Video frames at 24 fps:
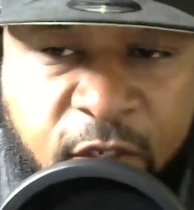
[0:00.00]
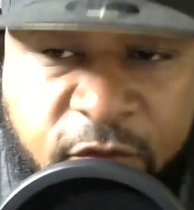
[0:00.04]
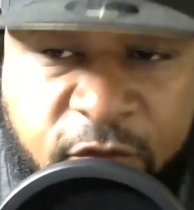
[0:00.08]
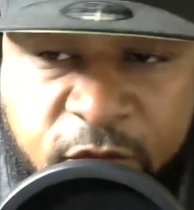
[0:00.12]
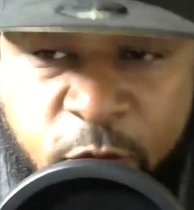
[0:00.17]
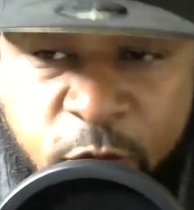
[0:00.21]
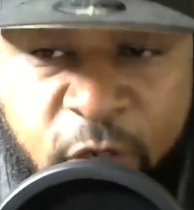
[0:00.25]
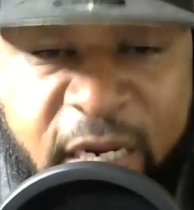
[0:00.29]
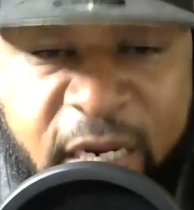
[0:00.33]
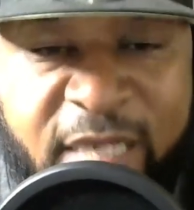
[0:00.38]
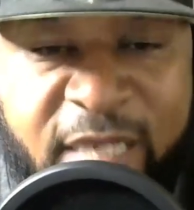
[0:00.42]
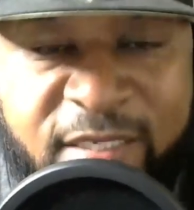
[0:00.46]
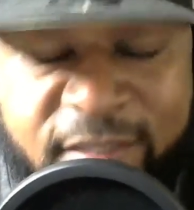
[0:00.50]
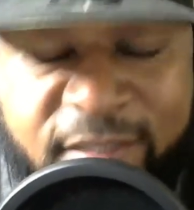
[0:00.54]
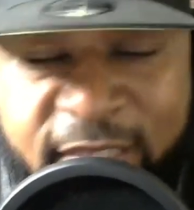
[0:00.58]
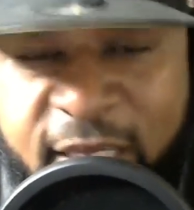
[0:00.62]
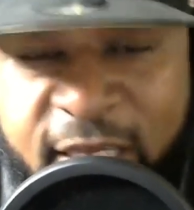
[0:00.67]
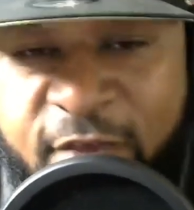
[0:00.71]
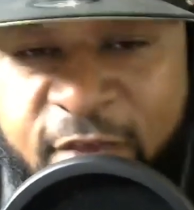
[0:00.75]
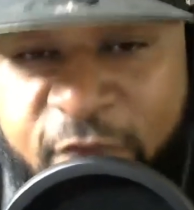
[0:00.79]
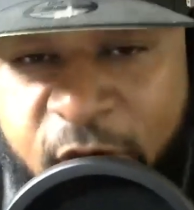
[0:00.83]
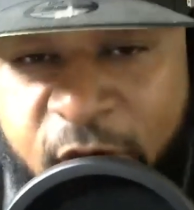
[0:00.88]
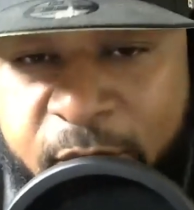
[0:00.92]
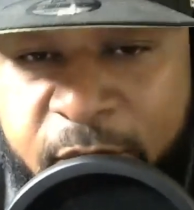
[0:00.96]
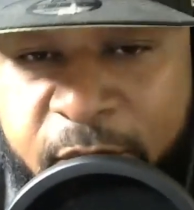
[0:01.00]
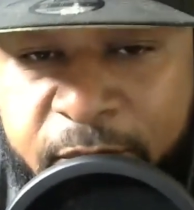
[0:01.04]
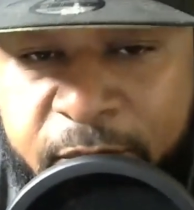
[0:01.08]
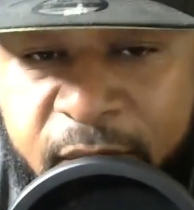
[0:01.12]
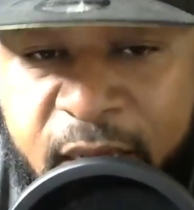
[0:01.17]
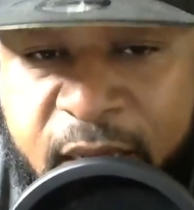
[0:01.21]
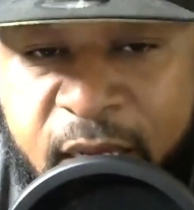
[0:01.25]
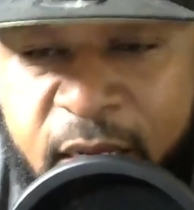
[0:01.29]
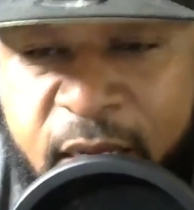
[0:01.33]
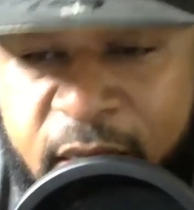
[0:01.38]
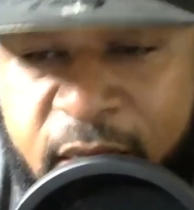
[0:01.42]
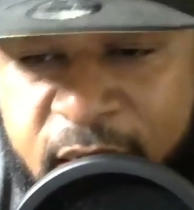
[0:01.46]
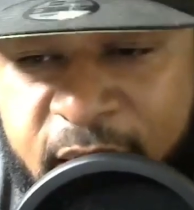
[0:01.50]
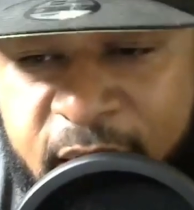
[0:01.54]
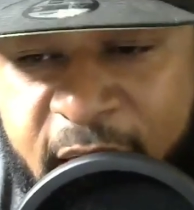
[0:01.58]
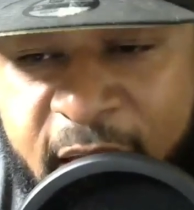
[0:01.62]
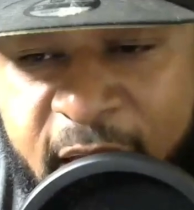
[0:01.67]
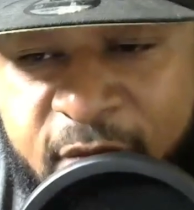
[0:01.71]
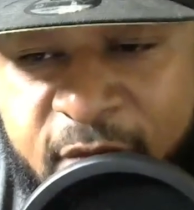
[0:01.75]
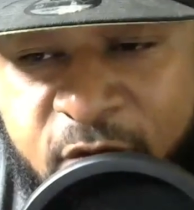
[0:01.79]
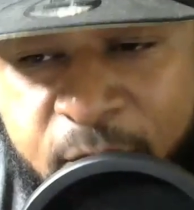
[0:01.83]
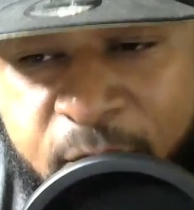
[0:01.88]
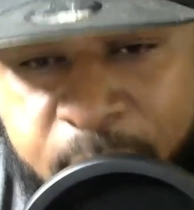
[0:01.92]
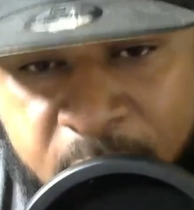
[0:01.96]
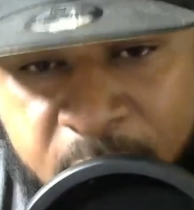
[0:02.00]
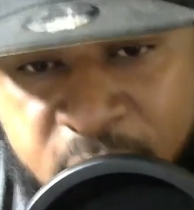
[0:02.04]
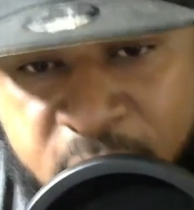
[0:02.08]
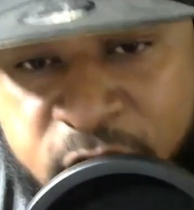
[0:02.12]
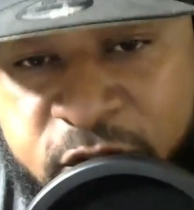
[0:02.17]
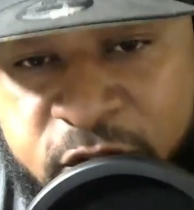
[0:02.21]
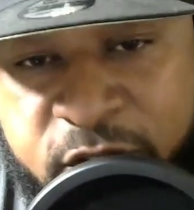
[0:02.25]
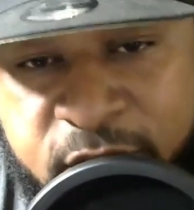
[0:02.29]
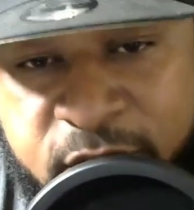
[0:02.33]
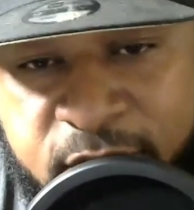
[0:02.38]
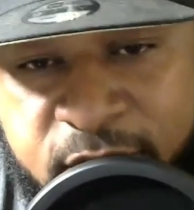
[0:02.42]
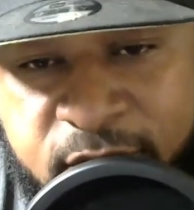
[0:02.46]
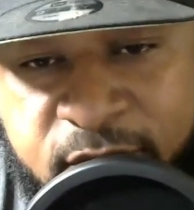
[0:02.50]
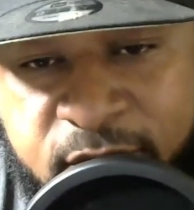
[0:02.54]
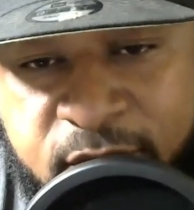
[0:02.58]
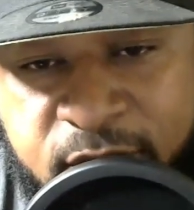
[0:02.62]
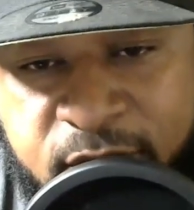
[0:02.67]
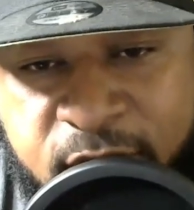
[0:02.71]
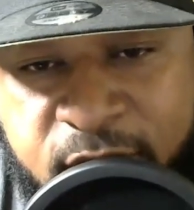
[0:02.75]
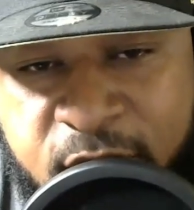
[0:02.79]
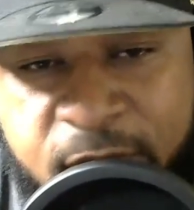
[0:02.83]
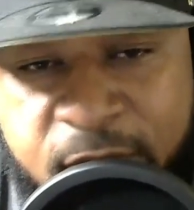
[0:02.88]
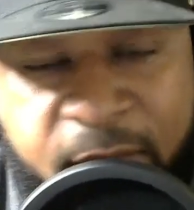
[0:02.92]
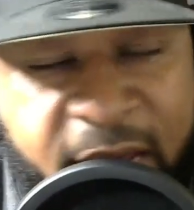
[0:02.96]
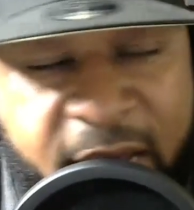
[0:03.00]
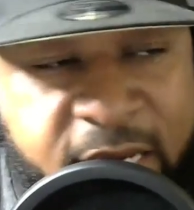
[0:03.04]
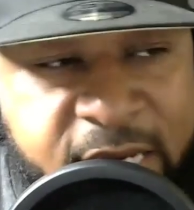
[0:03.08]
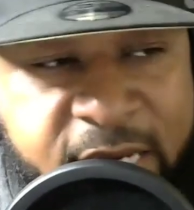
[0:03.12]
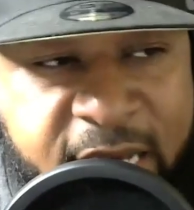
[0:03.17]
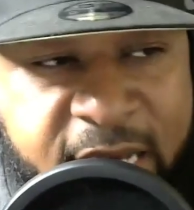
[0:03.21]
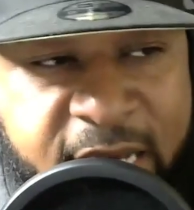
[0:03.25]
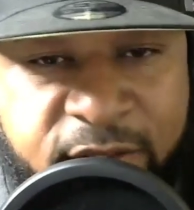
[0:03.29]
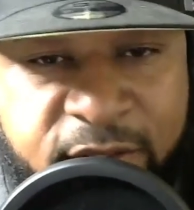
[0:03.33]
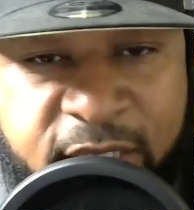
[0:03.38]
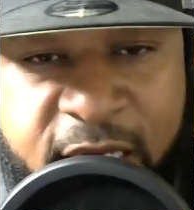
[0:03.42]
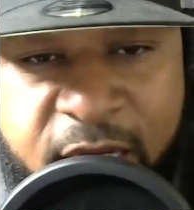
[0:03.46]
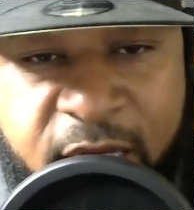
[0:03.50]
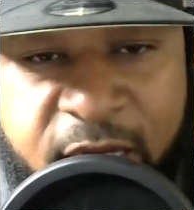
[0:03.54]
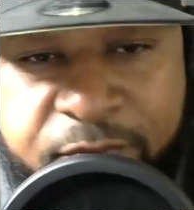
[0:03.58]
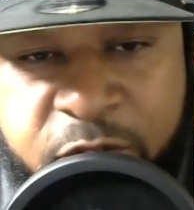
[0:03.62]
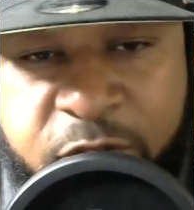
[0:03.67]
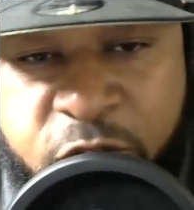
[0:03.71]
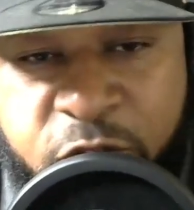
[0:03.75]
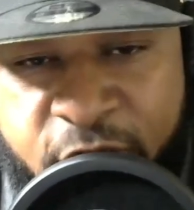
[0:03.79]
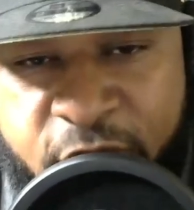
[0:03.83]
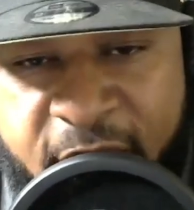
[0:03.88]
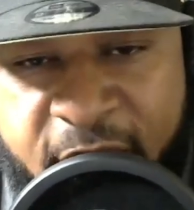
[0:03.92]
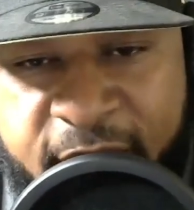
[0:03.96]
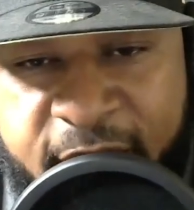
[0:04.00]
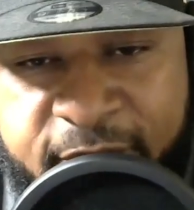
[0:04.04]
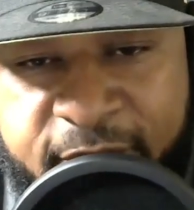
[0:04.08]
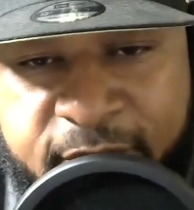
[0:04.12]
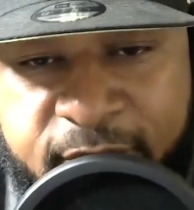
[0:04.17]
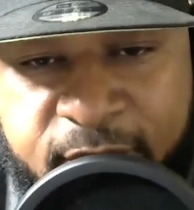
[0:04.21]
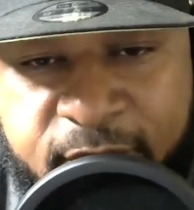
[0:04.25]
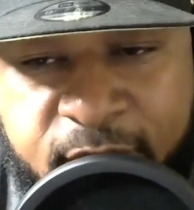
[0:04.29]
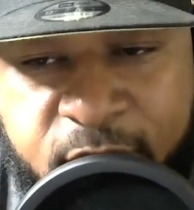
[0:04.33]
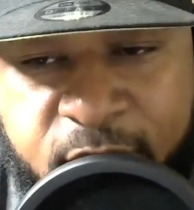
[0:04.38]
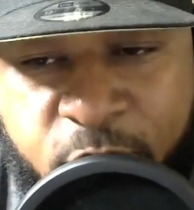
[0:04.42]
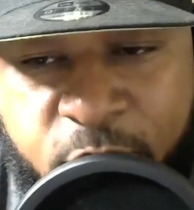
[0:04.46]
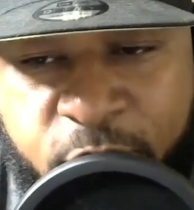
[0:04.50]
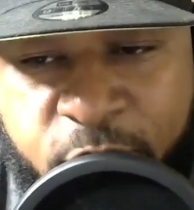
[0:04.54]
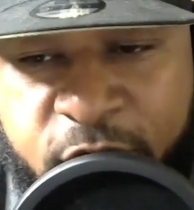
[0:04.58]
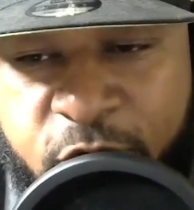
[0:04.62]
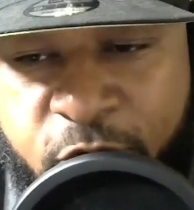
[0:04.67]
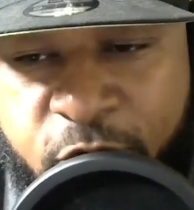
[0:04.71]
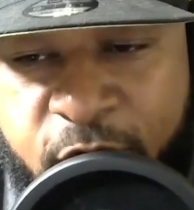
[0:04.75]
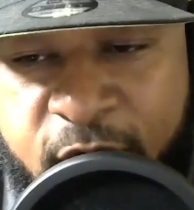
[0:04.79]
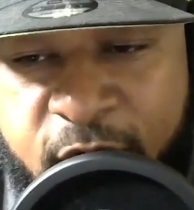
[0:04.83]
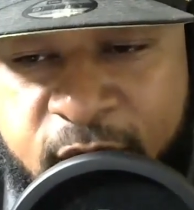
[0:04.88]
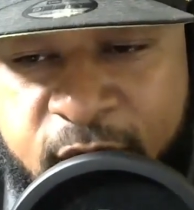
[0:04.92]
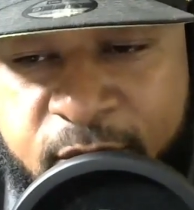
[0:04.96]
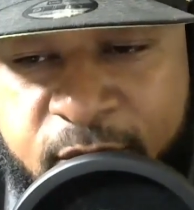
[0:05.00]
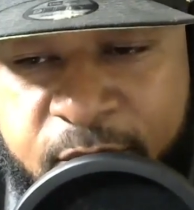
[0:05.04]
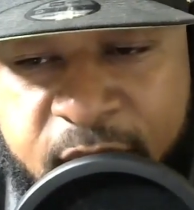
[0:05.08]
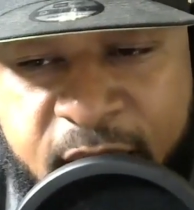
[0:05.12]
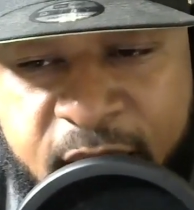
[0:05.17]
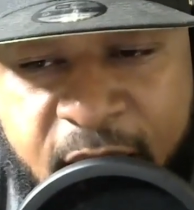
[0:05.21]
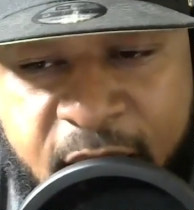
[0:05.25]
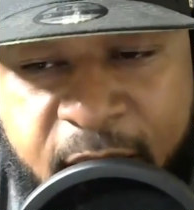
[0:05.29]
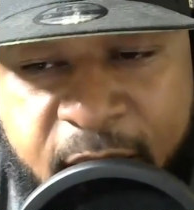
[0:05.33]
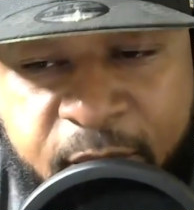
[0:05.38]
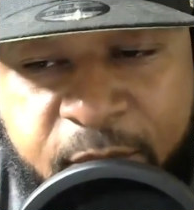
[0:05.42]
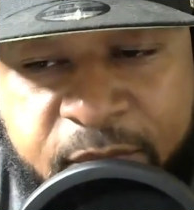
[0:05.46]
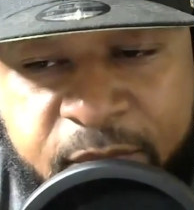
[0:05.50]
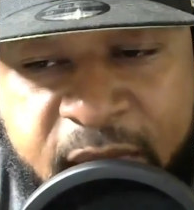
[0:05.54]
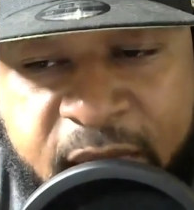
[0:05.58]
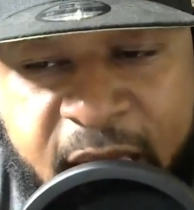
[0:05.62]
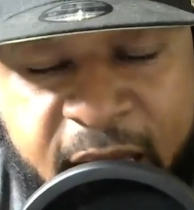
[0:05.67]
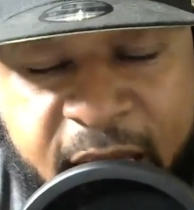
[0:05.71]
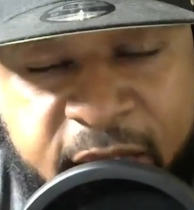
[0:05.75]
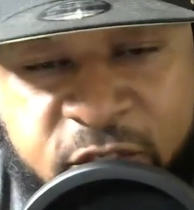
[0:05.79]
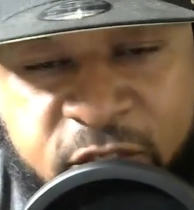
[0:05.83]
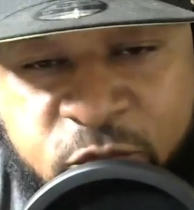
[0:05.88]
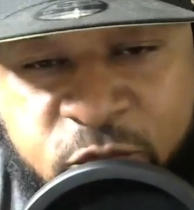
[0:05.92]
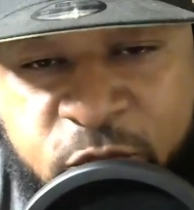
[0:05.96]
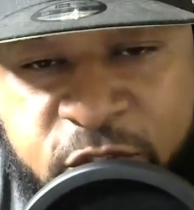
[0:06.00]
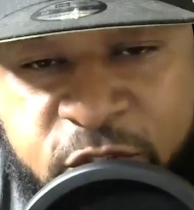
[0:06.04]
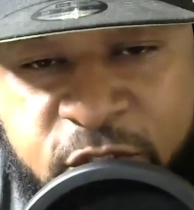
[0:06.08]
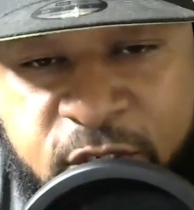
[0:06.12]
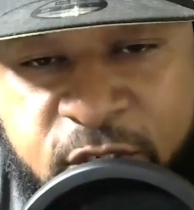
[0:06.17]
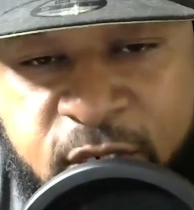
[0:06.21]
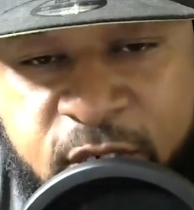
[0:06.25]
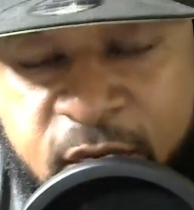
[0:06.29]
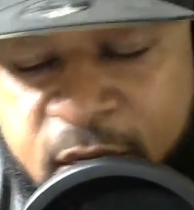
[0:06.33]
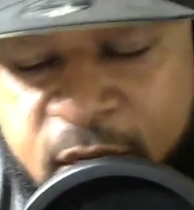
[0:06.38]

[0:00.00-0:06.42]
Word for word: What I seen from him, he have a burst. He might not tear up the track when he run, but I'm going to be honest with you.